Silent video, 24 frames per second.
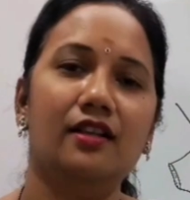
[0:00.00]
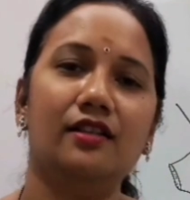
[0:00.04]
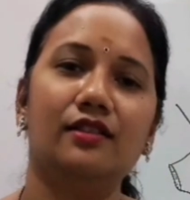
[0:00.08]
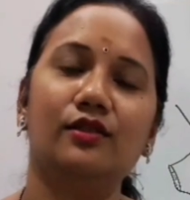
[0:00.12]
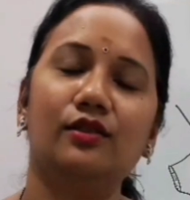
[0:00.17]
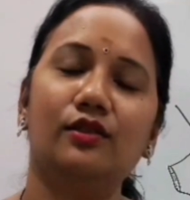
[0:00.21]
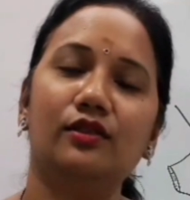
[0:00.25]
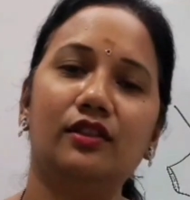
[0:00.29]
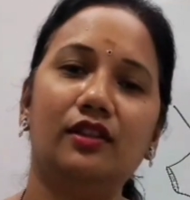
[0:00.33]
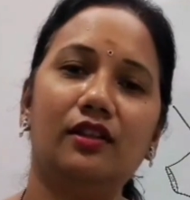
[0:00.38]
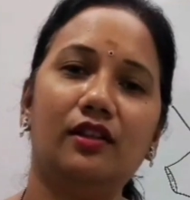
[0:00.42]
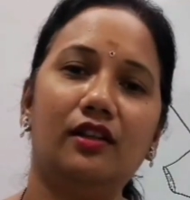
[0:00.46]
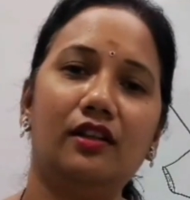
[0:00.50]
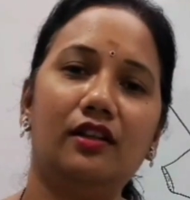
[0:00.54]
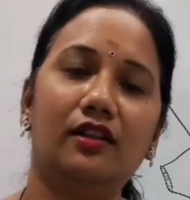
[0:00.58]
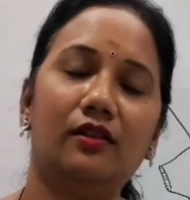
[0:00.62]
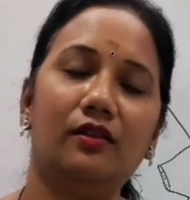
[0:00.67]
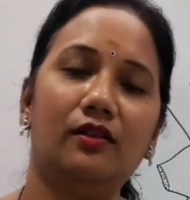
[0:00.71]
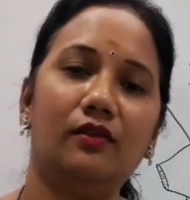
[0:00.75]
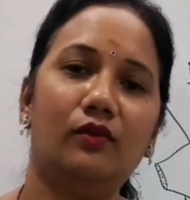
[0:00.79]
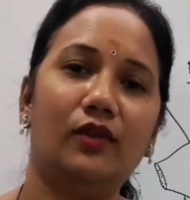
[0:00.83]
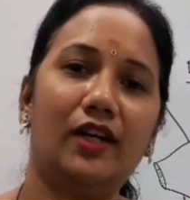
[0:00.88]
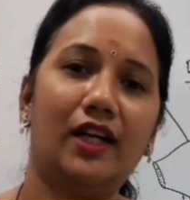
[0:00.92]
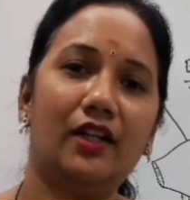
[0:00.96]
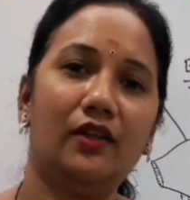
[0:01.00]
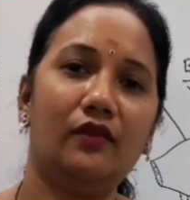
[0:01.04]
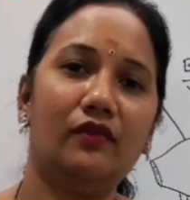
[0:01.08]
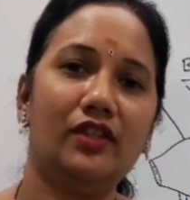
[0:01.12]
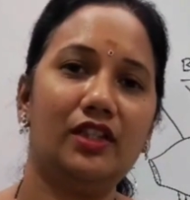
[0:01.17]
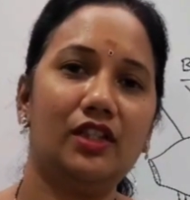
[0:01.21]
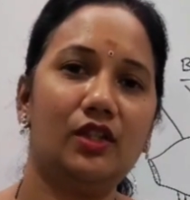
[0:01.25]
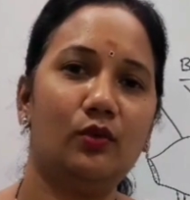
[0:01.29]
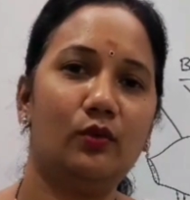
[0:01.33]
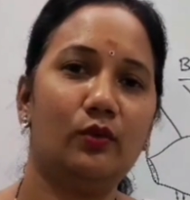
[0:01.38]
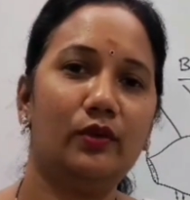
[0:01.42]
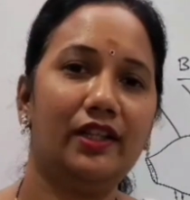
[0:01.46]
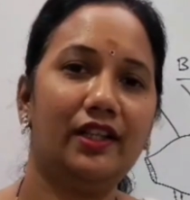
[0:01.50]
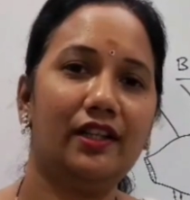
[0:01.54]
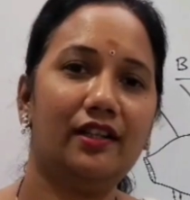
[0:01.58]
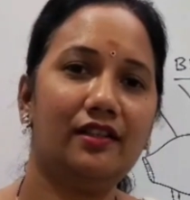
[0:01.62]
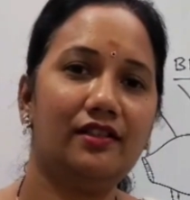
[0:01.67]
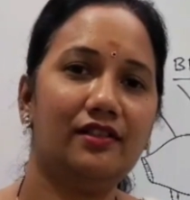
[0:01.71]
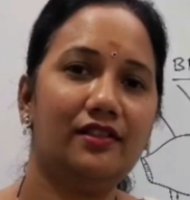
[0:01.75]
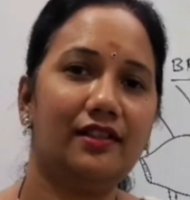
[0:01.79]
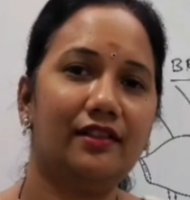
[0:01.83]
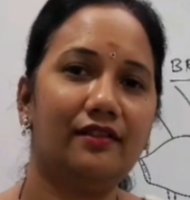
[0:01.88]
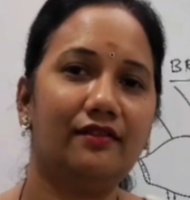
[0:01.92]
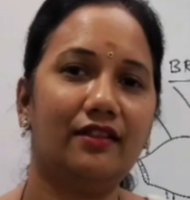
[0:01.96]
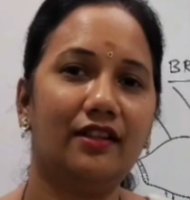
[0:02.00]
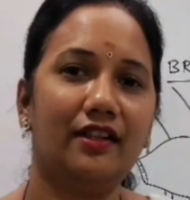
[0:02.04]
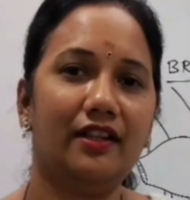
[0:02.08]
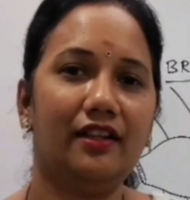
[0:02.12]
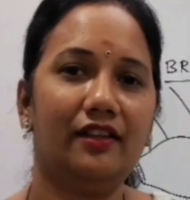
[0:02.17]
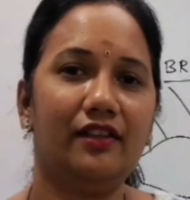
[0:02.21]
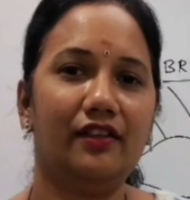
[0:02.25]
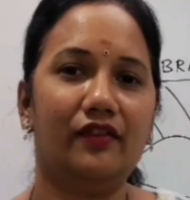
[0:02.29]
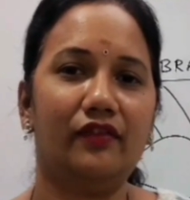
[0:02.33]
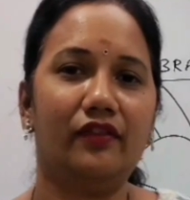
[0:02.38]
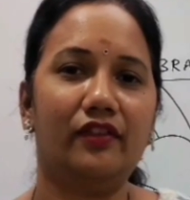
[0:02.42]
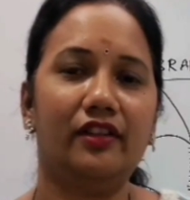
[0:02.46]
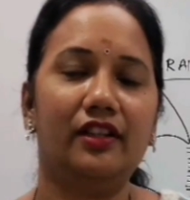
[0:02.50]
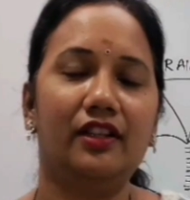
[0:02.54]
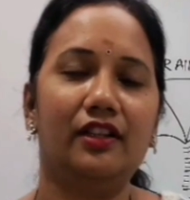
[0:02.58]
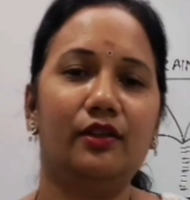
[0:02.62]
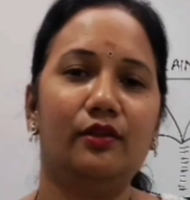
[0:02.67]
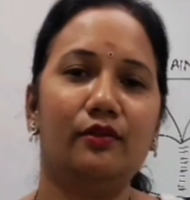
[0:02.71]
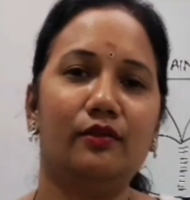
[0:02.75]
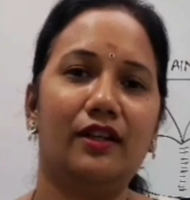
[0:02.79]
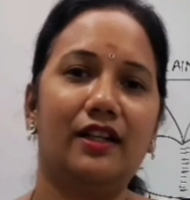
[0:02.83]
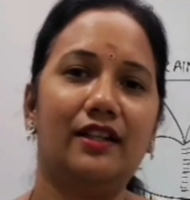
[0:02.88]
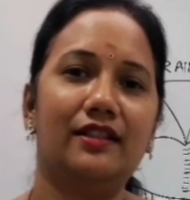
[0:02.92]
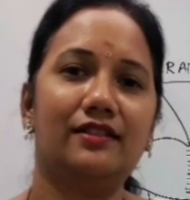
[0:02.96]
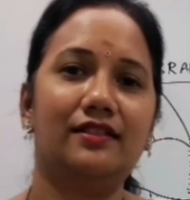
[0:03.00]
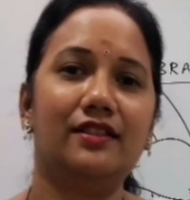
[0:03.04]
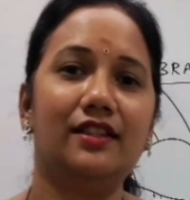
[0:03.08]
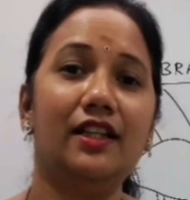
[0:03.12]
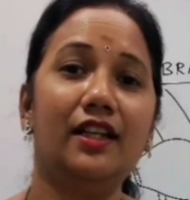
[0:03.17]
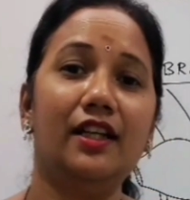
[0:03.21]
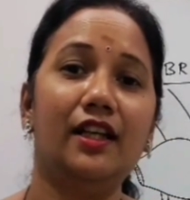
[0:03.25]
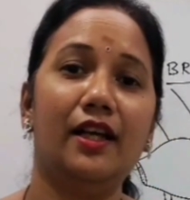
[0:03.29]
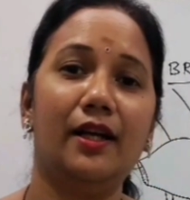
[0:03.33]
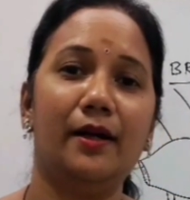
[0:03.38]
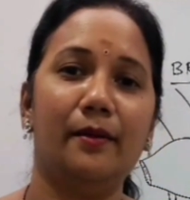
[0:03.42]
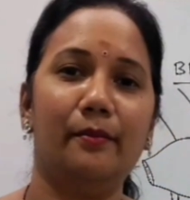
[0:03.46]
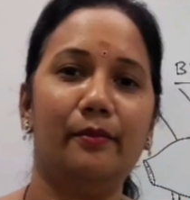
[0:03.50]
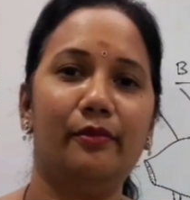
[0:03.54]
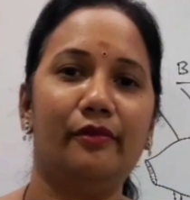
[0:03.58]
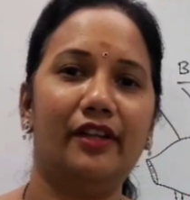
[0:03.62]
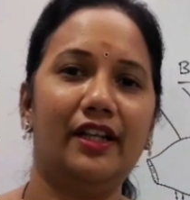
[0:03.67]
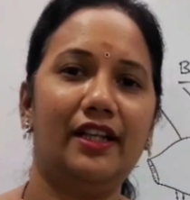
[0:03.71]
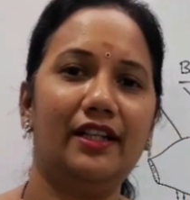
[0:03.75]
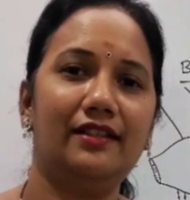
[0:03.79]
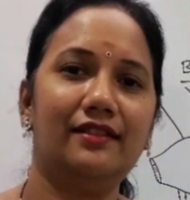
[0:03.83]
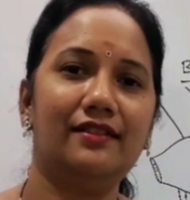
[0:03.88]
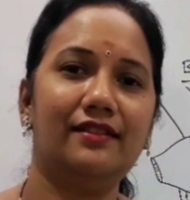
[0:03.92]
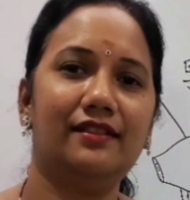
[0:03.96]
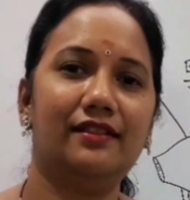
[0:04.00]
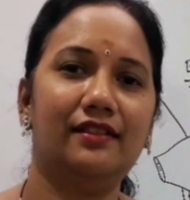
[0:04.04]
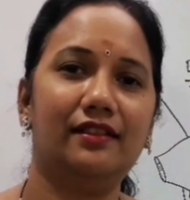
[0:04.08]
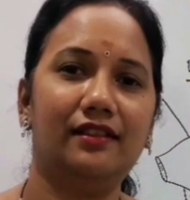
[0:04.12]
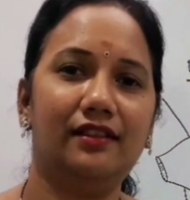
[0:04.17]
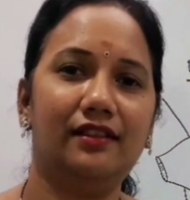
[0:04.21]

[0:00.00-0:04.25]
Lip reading: So the one which we are generally referring to as the brain